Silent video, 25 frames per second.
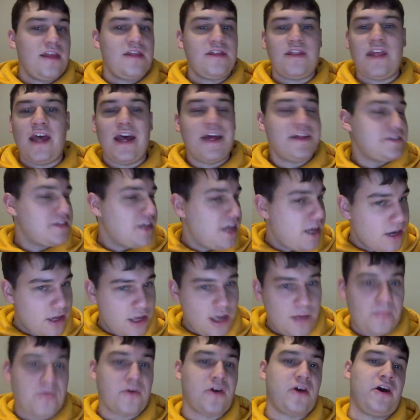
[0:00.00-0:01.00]
That's got a
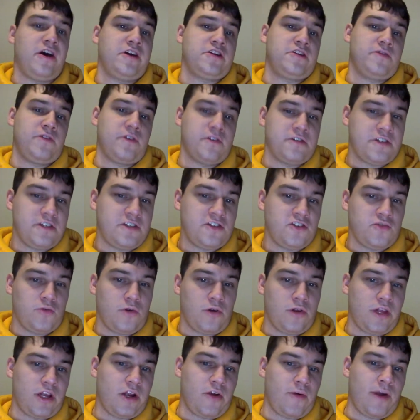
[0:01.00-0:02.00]
couple controversies
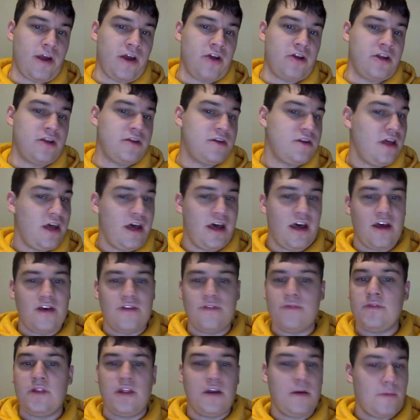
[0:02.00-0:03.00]
swirling around it.
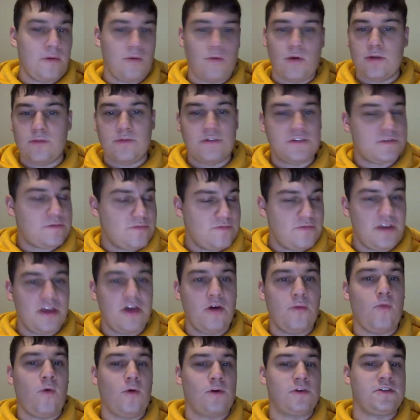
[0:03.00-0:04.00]
The number one was
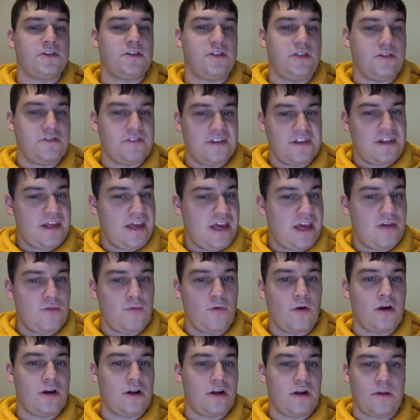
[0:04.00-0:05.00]
Viggo Mortensen using the
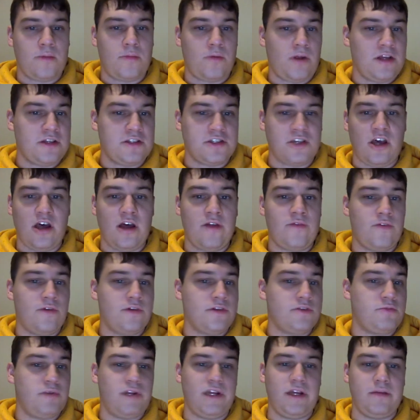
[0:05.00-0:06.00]
N-word in a press
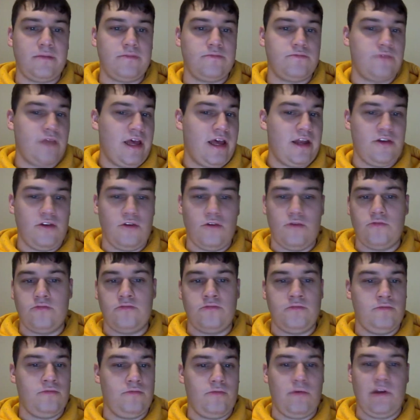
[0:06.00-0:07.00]
conference when he had no
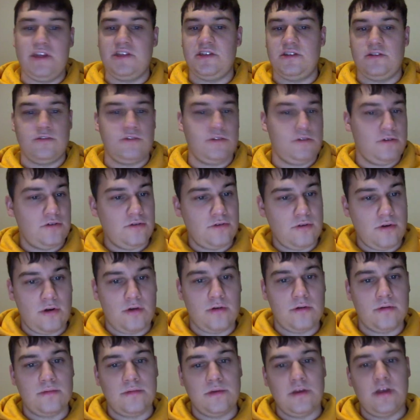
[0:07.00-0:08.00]
reason to,
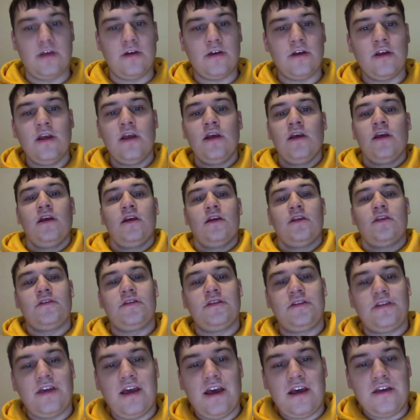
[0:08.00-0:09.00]
or
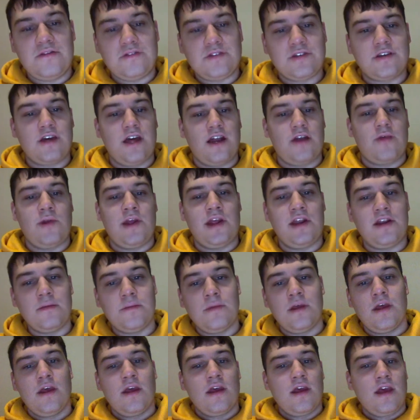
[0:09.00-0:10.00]
yeah, it was kind of
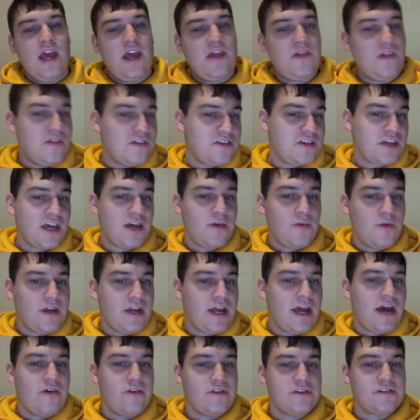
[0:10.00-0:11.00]
random. And then the second one
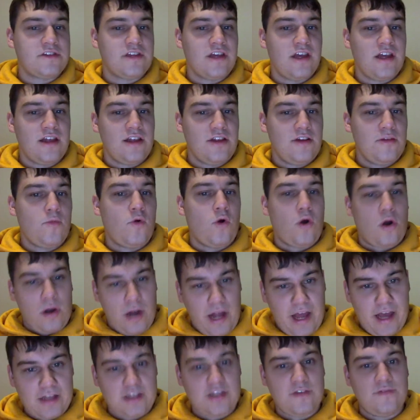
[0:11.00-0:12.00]
now is a little more
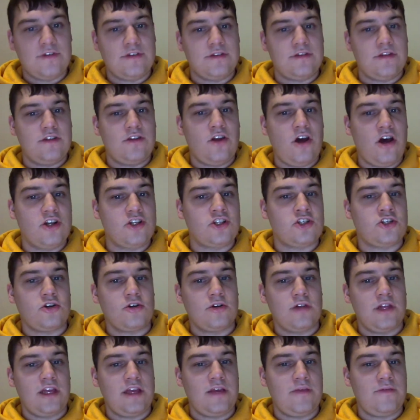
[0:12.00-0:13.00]
active, is the Don
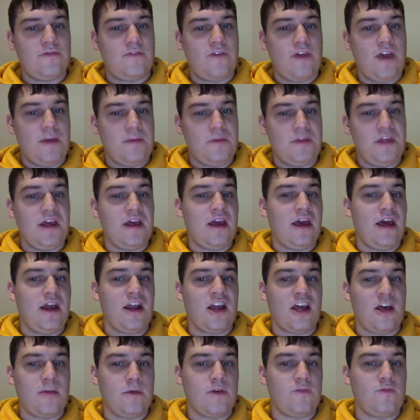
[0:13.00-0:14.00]
Shirley family kind
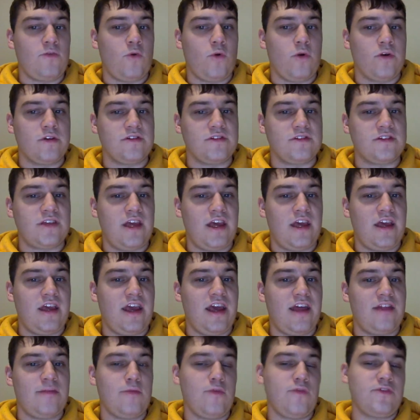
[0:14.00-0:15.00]
of coming forward and saying,
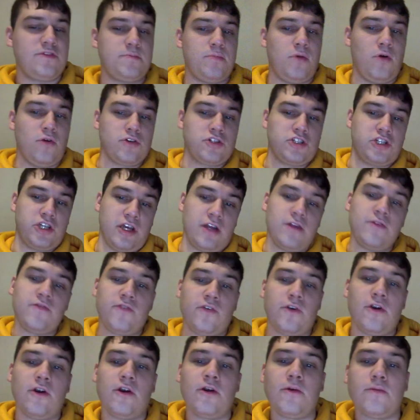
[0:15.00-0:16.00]
yeah, the movie's bullshit
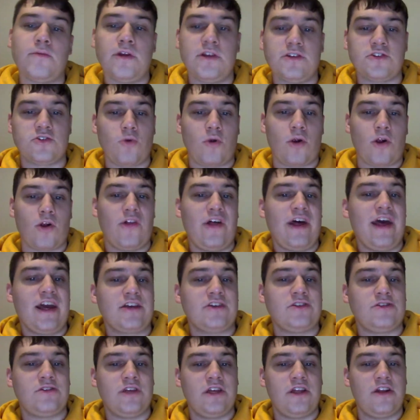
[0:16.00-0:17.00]
for historical
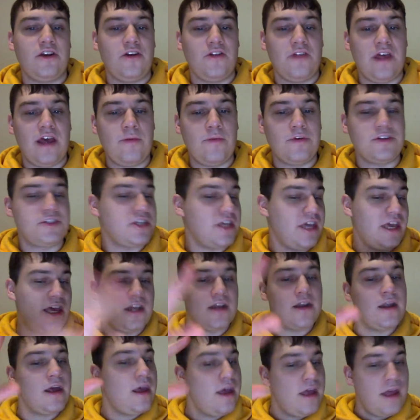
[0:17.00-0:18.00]
accuracy and all that, which
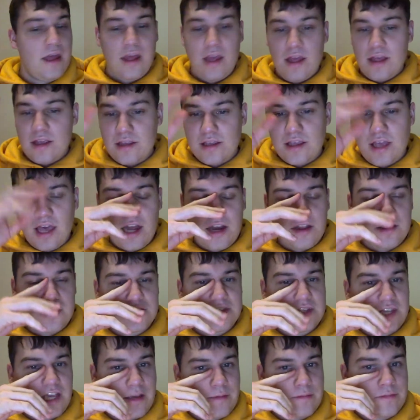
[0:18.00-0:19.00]
again, kind of the
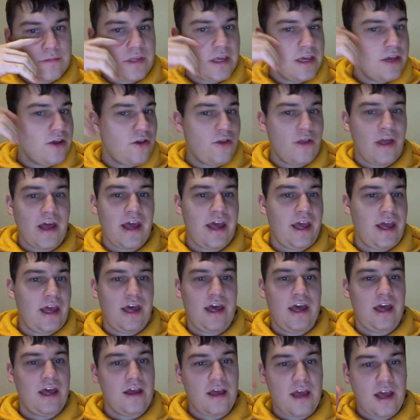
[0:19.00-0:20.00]
same deal.
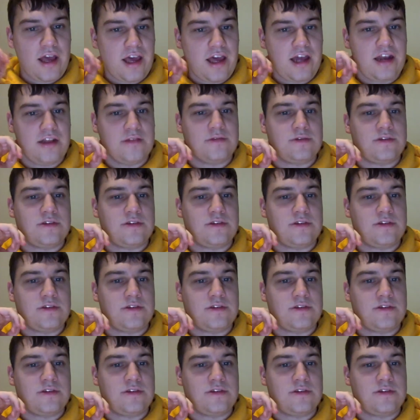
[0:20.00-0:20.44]
I kind of